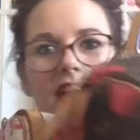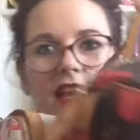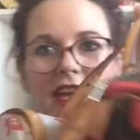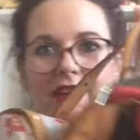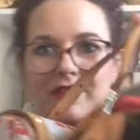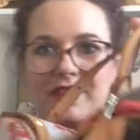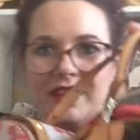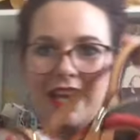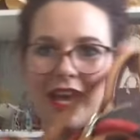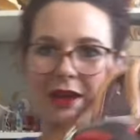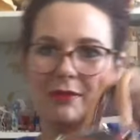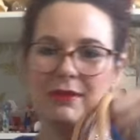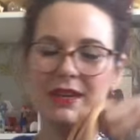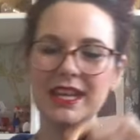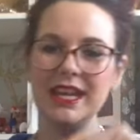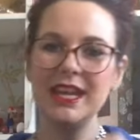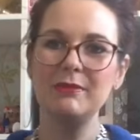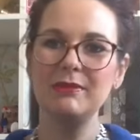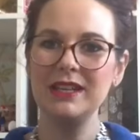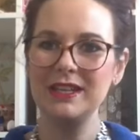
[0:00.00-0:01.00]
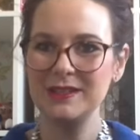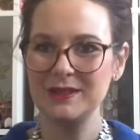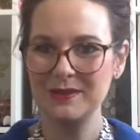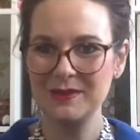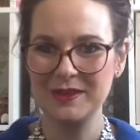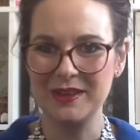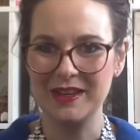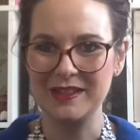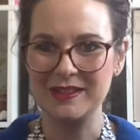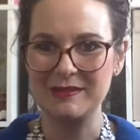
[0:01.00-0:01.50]
If you get a minute, please
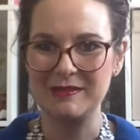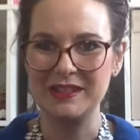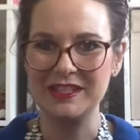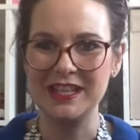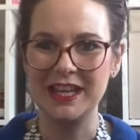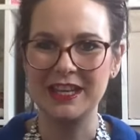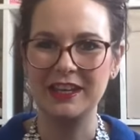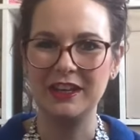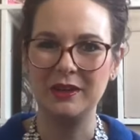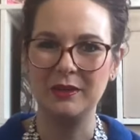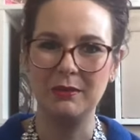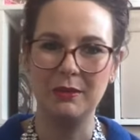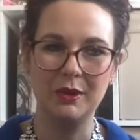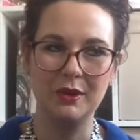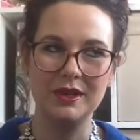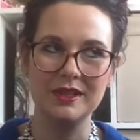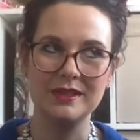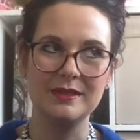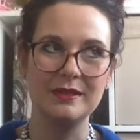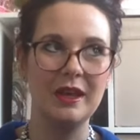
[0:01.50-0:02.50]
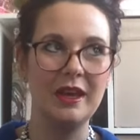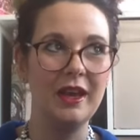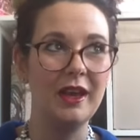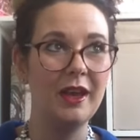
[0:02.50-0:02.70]
subscribe to my channel. I'm always